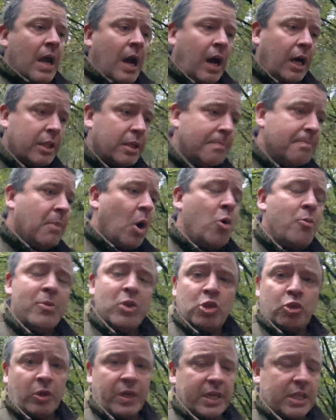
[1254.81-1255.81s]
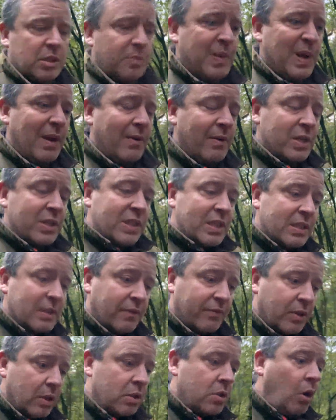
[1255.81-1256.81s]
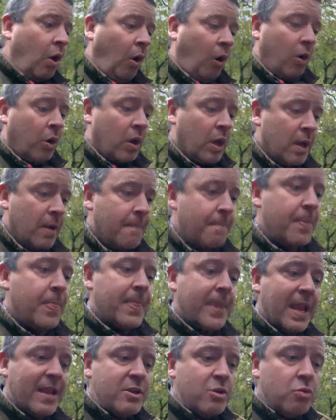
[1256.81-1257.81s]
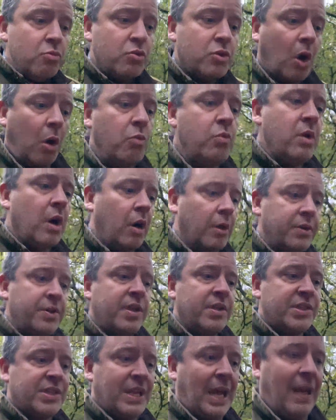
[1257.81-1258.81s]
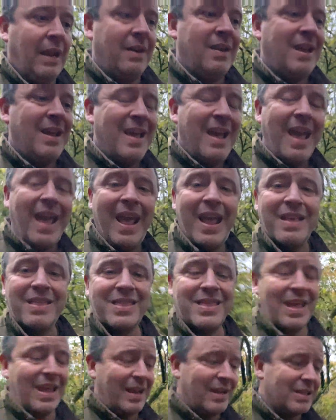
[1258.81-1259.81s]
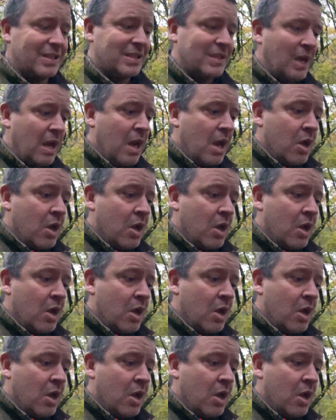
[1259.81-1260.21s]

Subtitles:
at the momentary experiences of the dog, then you don't understand ethics.